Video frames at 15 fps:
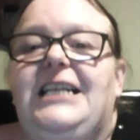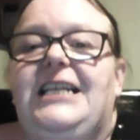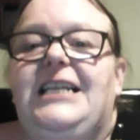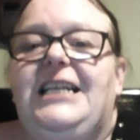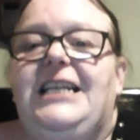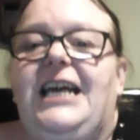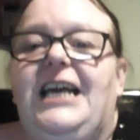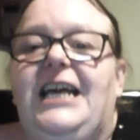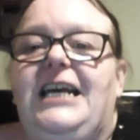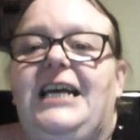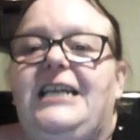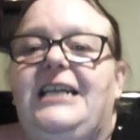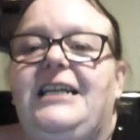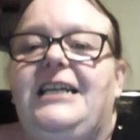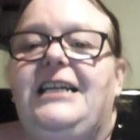Yeah.
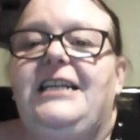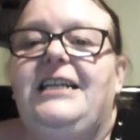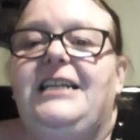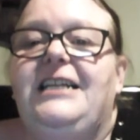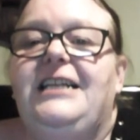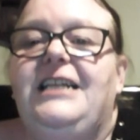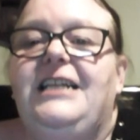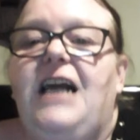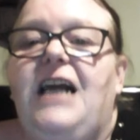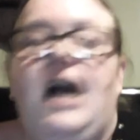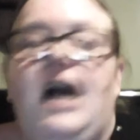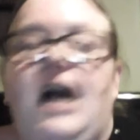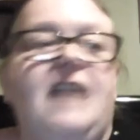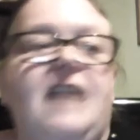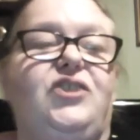
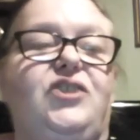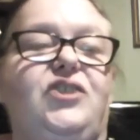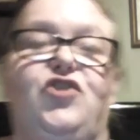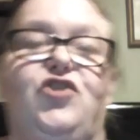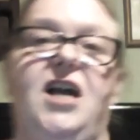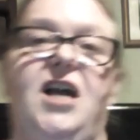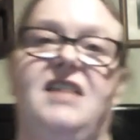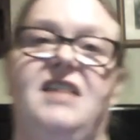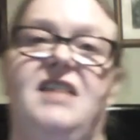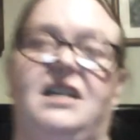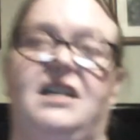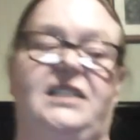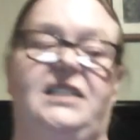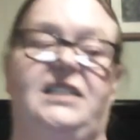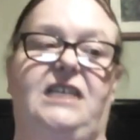I'll have to try that,
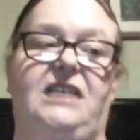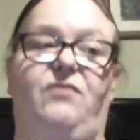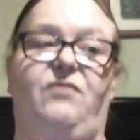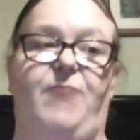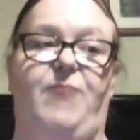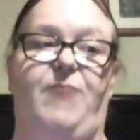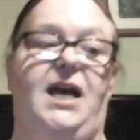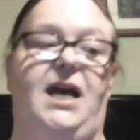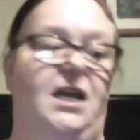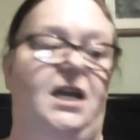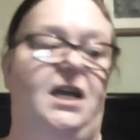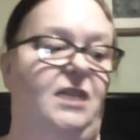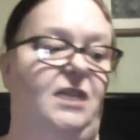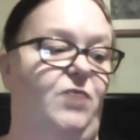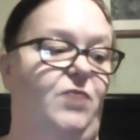Steve, about
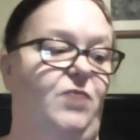when